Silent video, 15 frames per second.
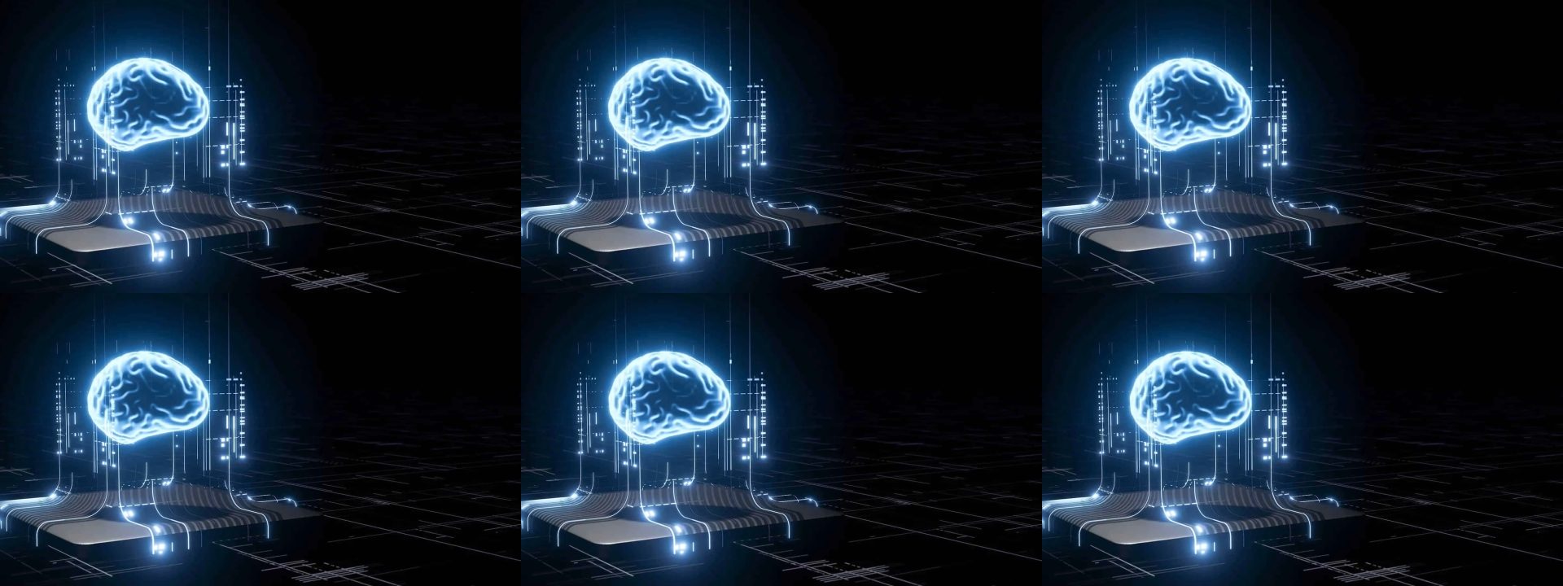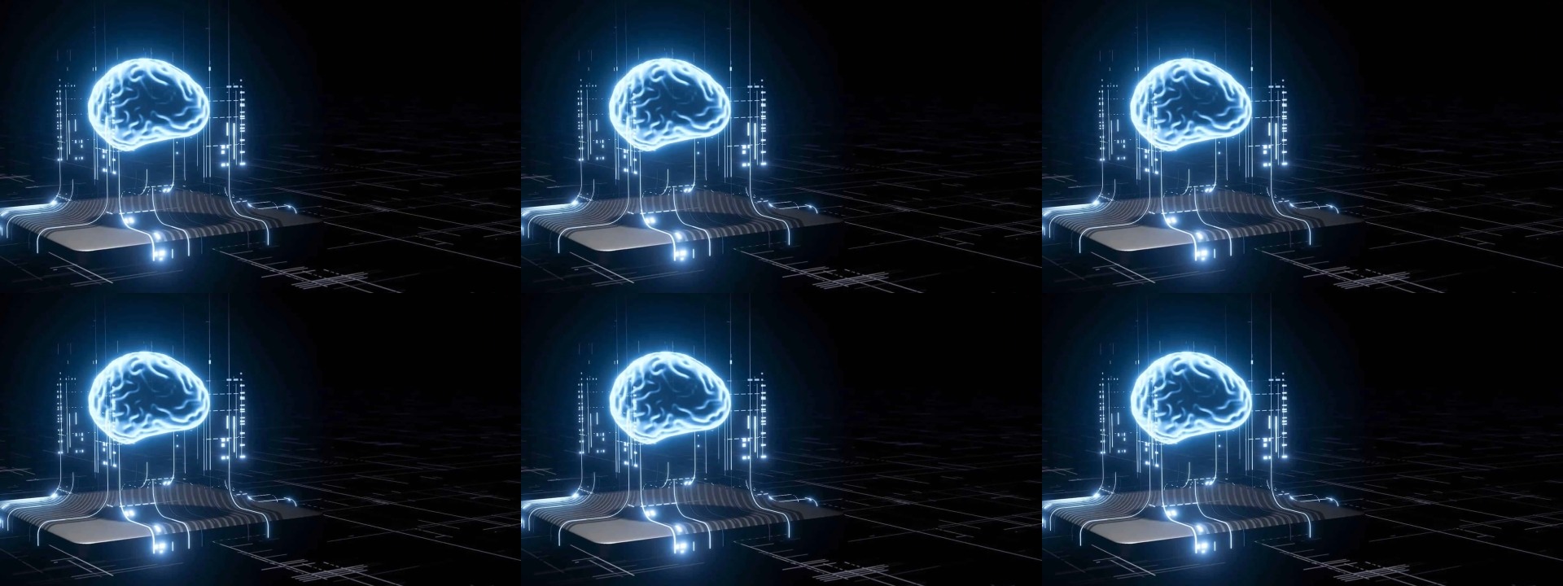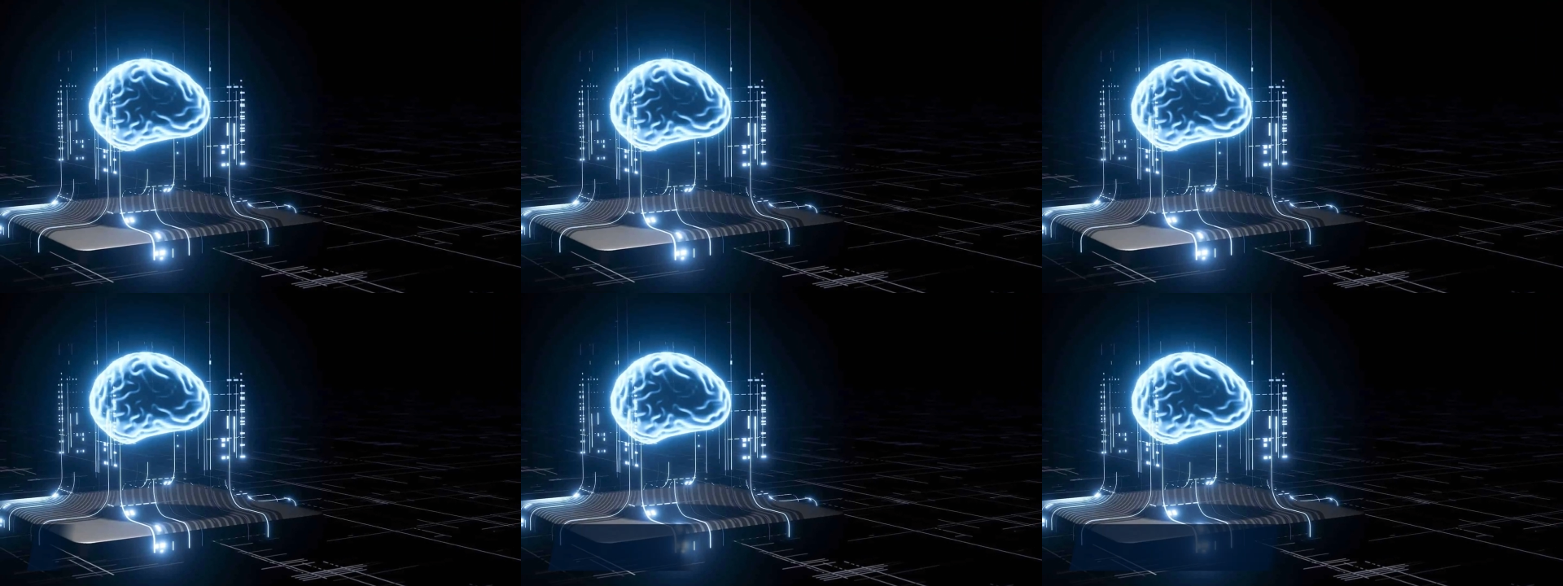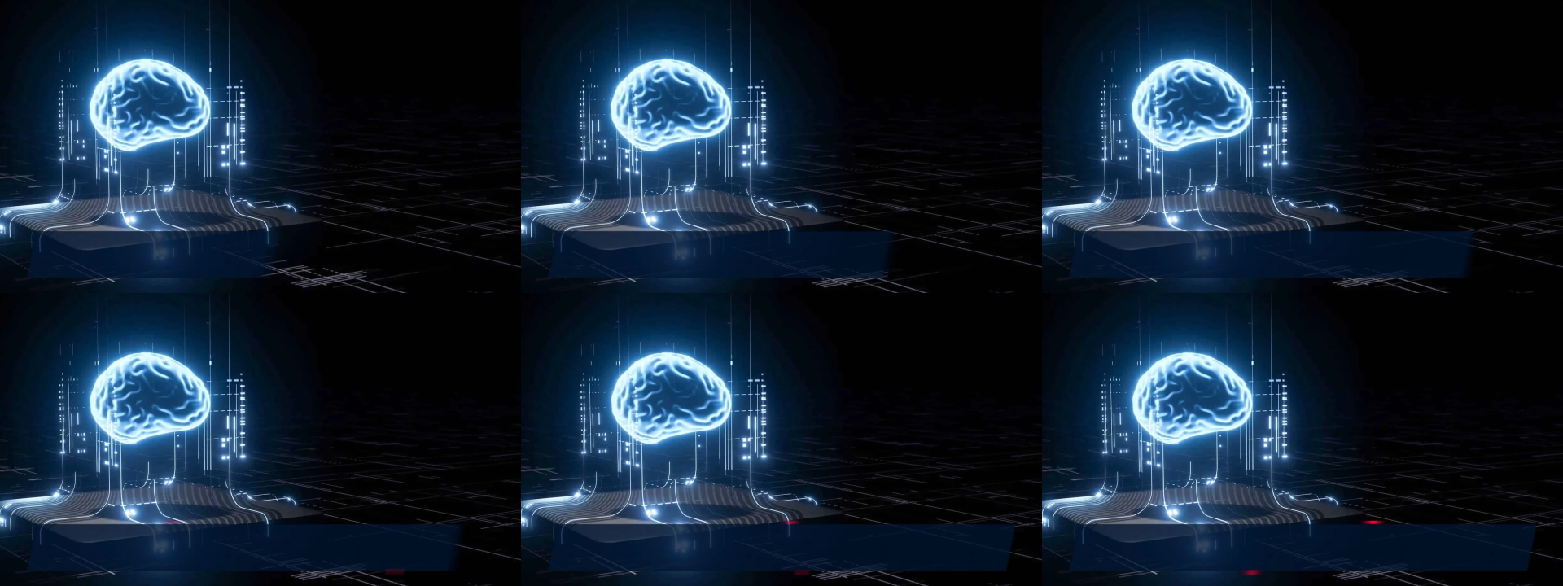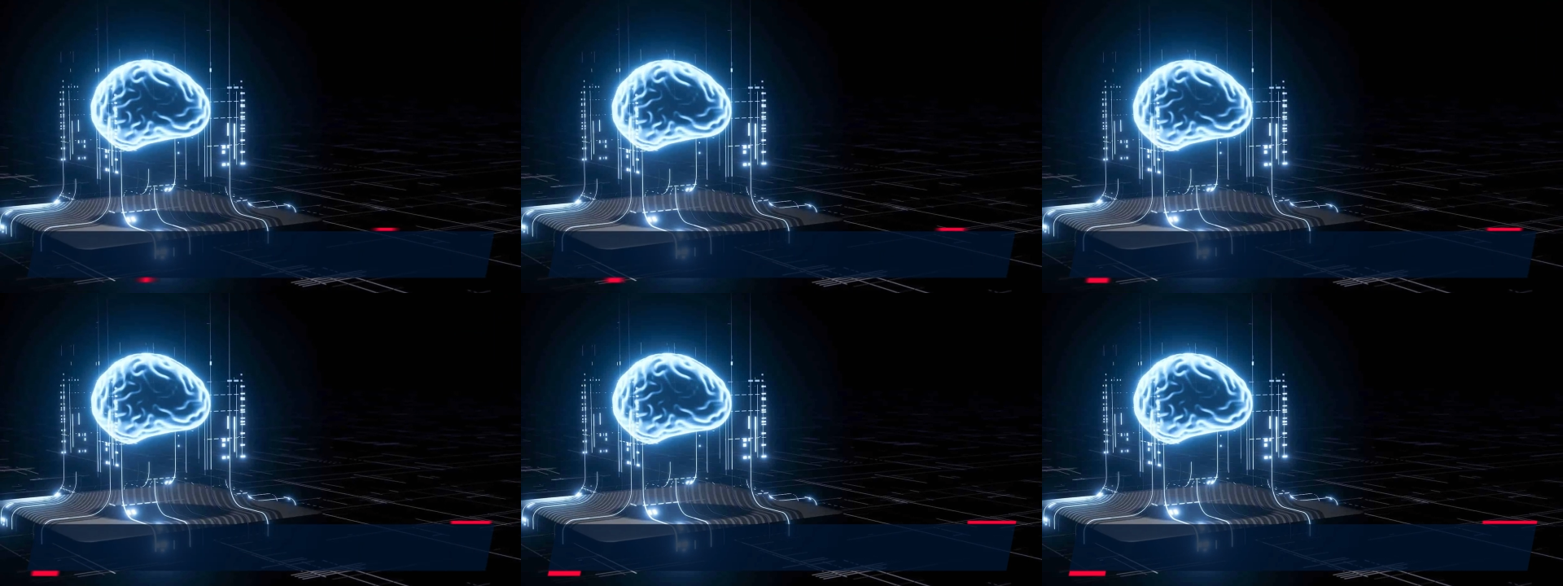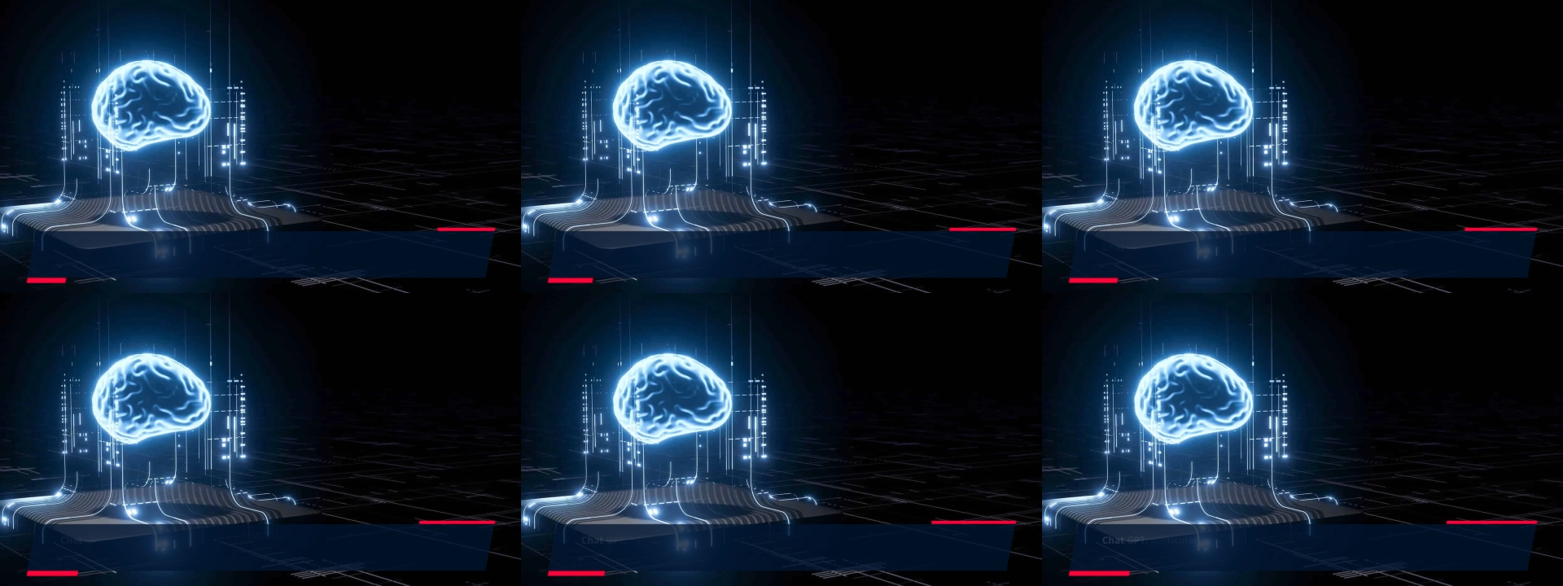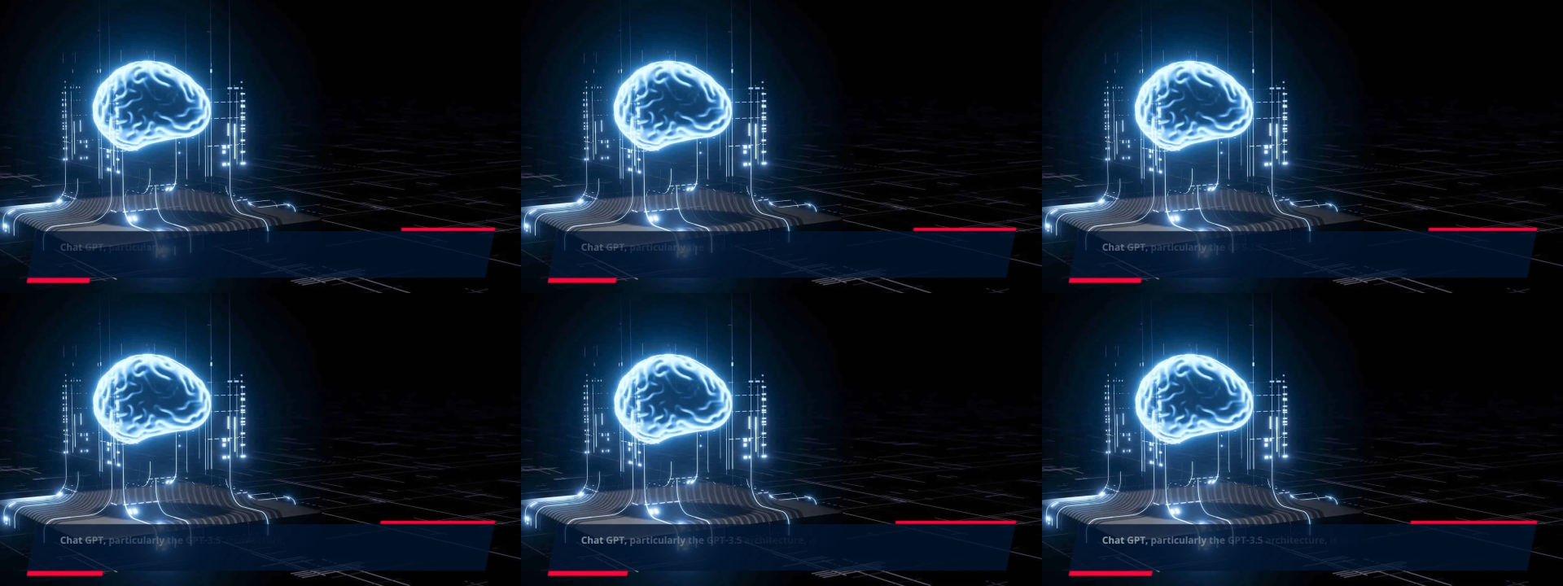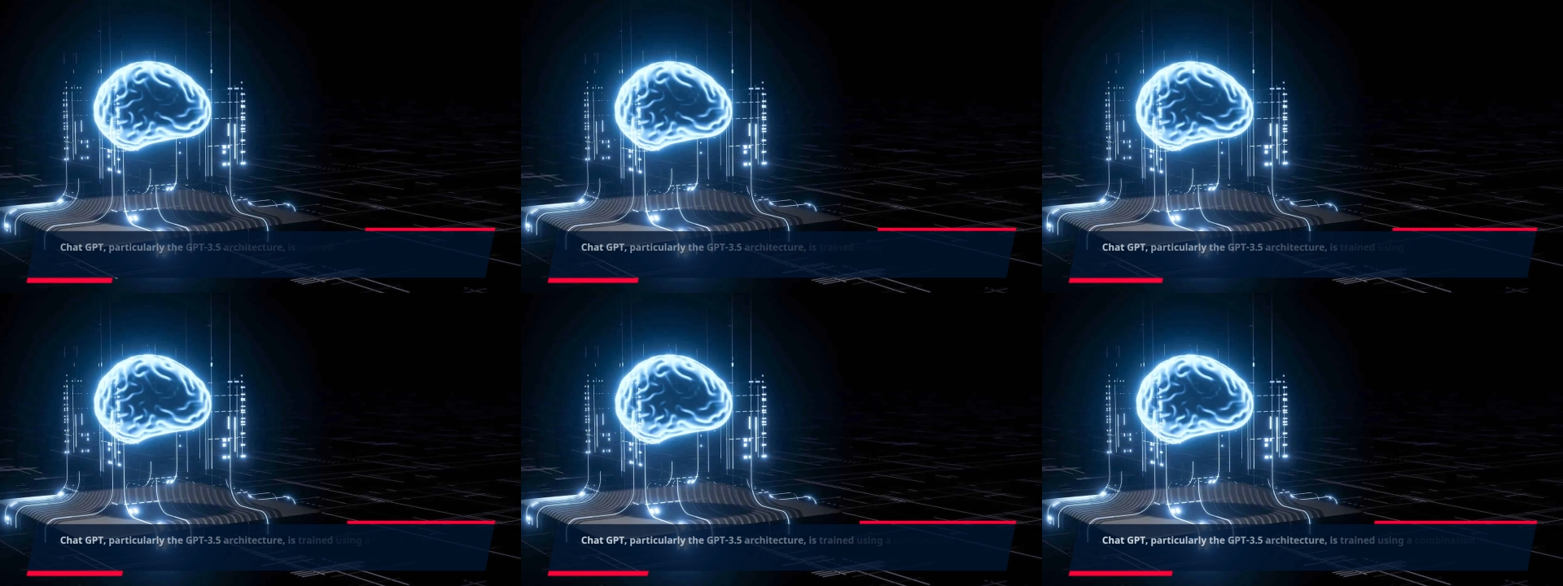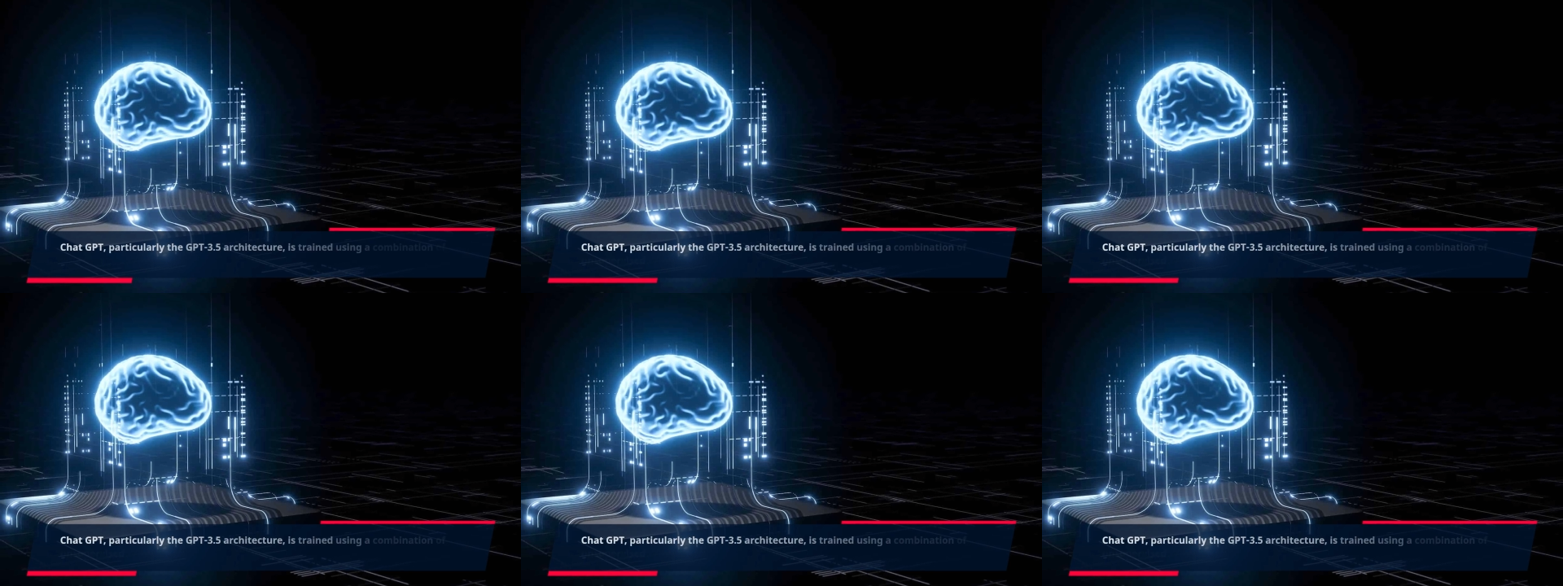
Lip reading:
[unreadable: no face in view]